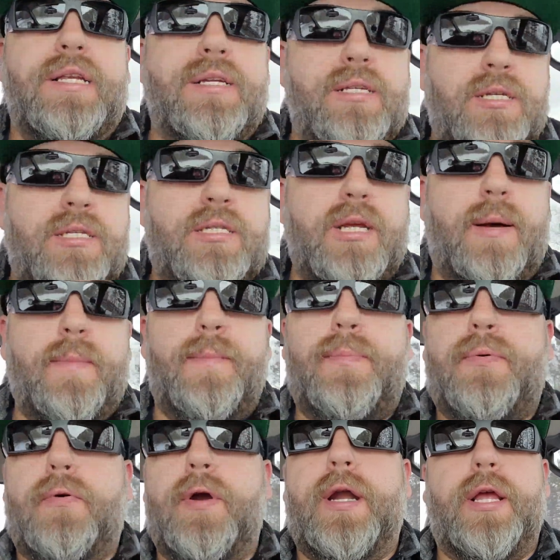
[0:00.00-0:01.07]
Something
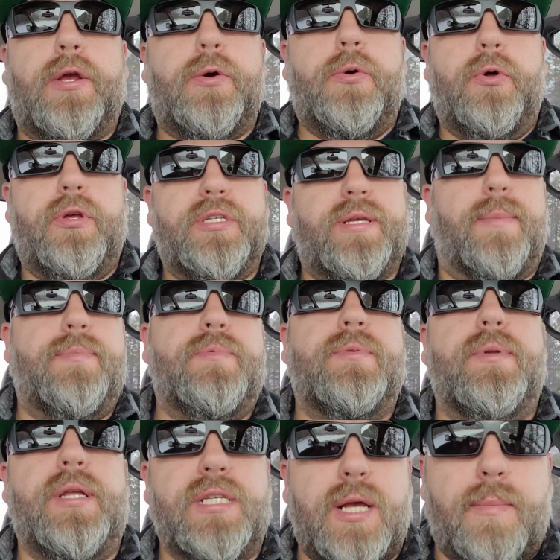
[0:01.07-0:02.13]
pretty cool is
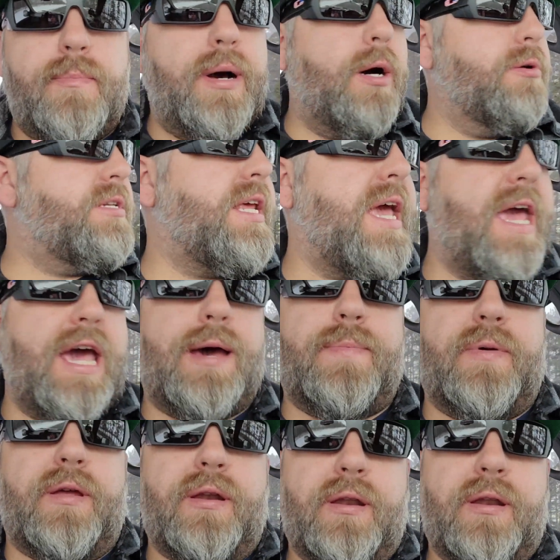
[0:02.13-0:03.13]
about to happen.